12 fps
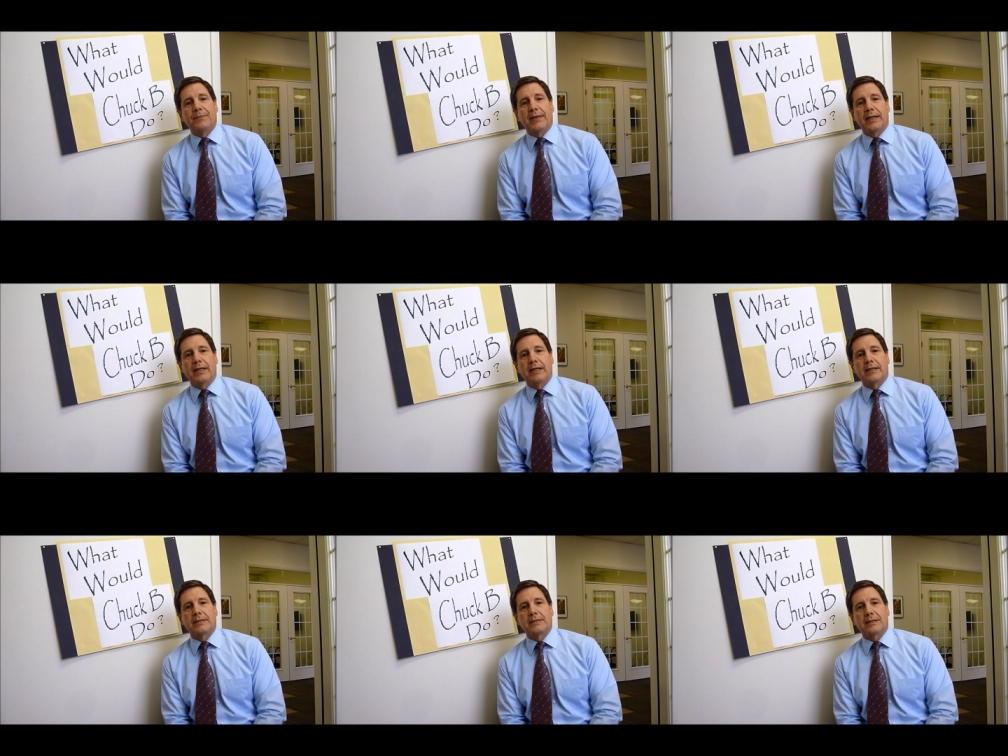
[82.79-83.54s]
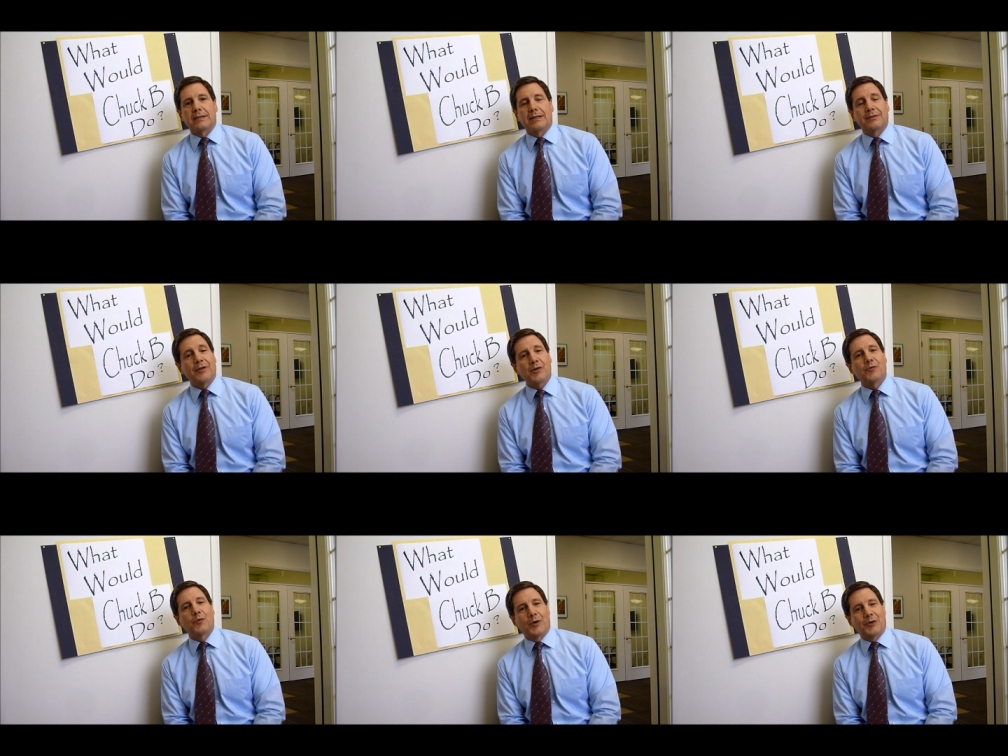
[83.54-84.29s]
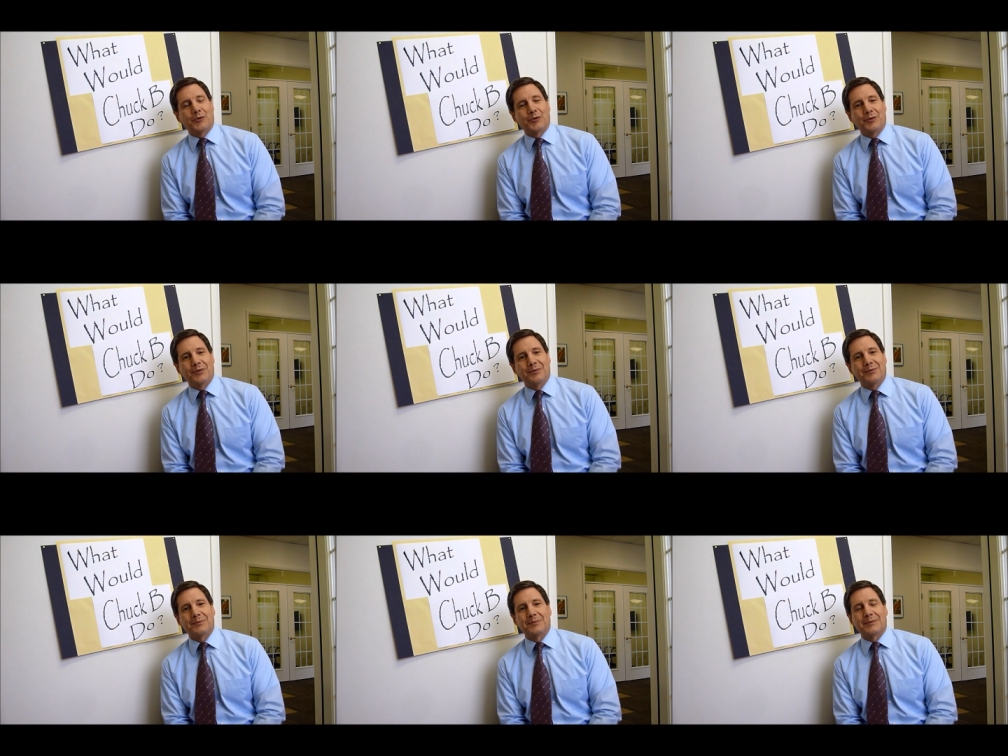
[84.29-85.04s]
and another voice
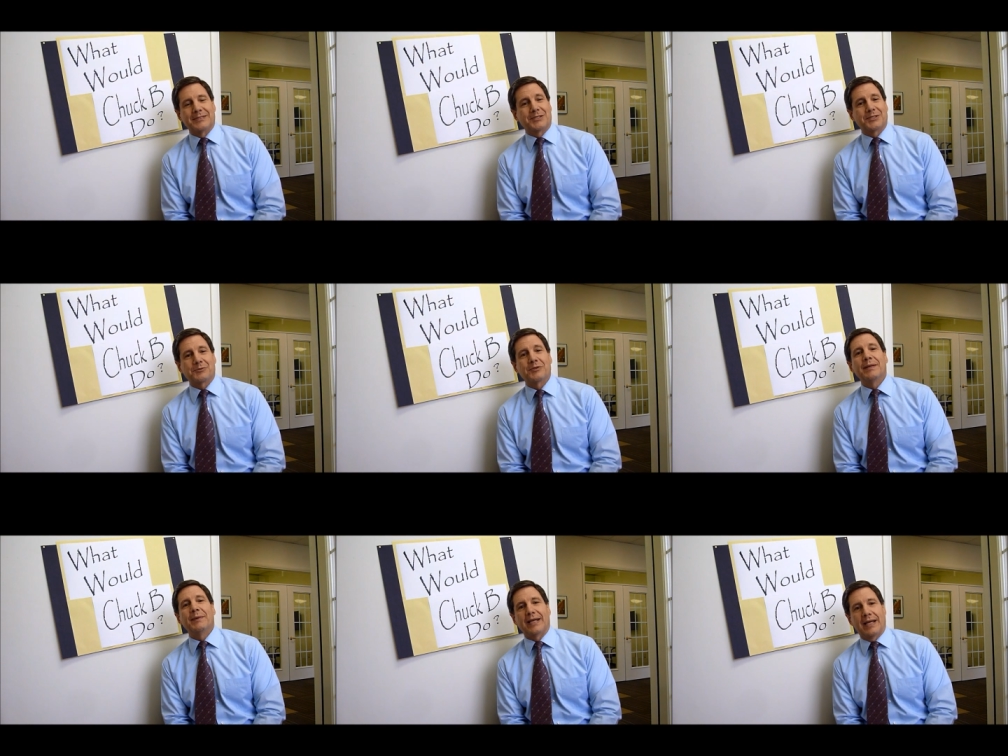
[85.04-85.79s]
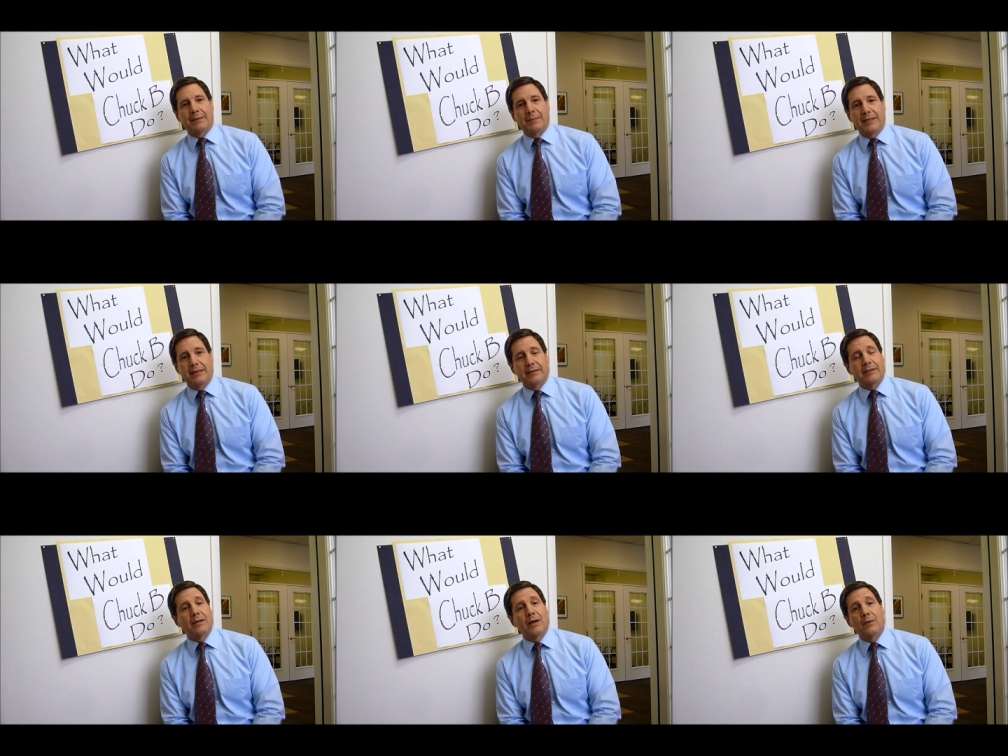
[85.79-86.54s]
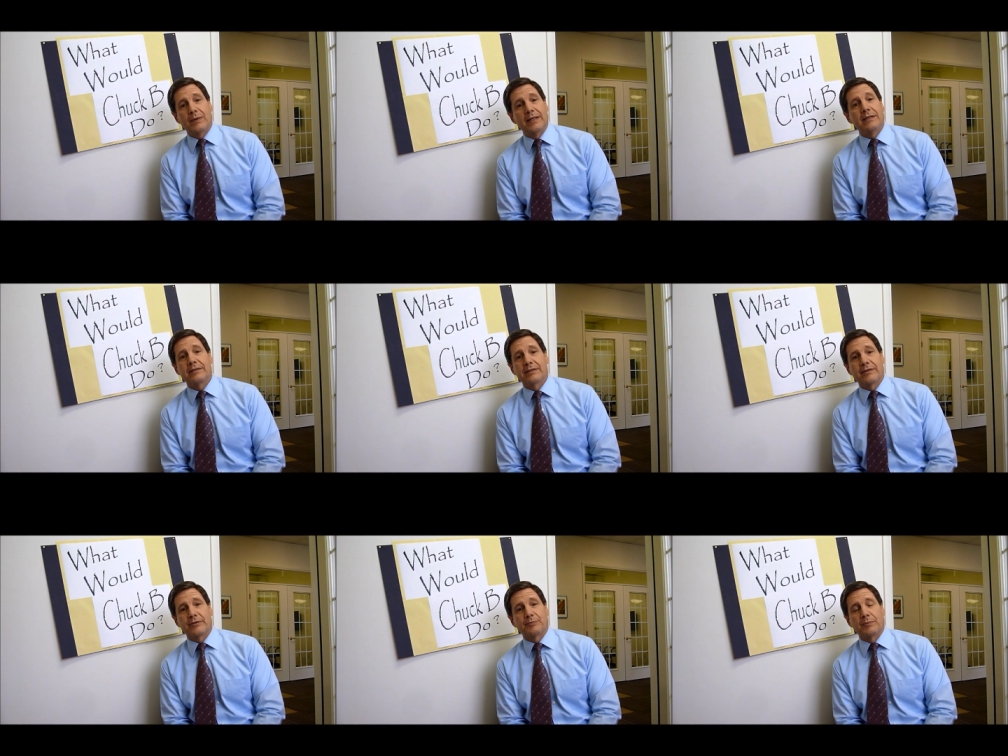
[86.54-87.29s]
was screaming at me to go into
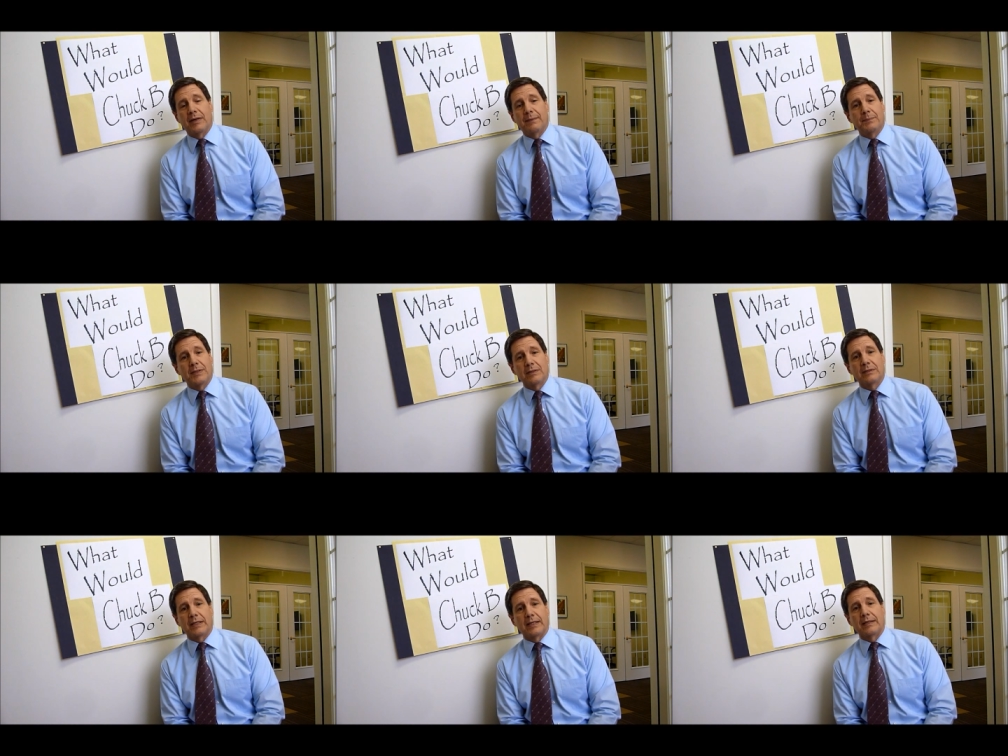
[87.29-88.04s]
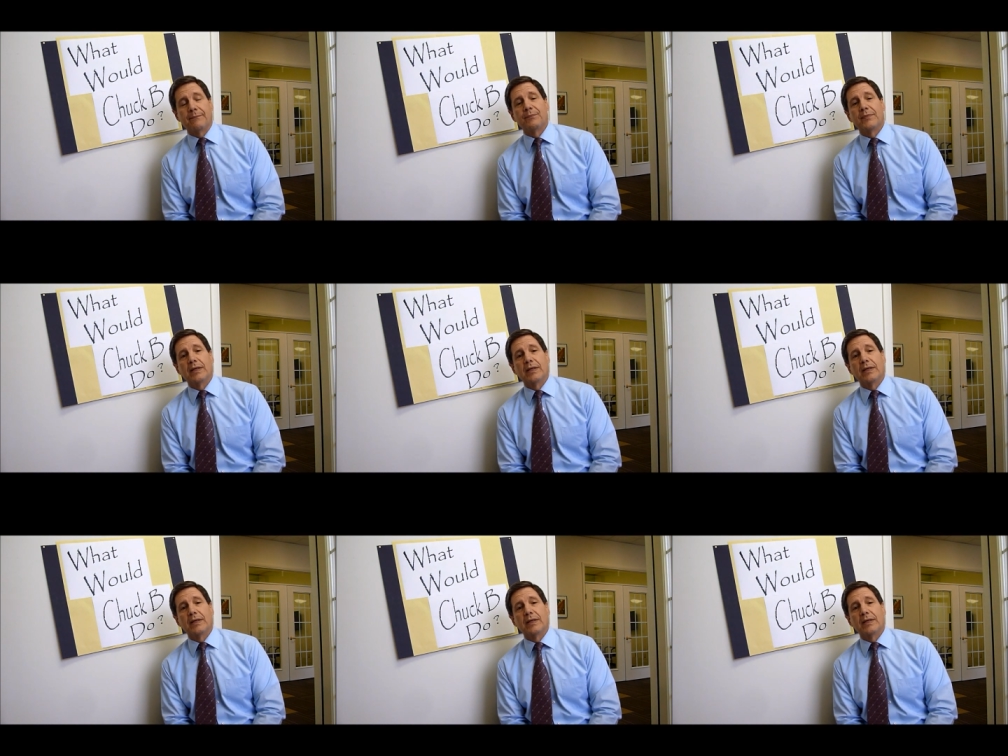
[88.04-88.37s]
this uh, building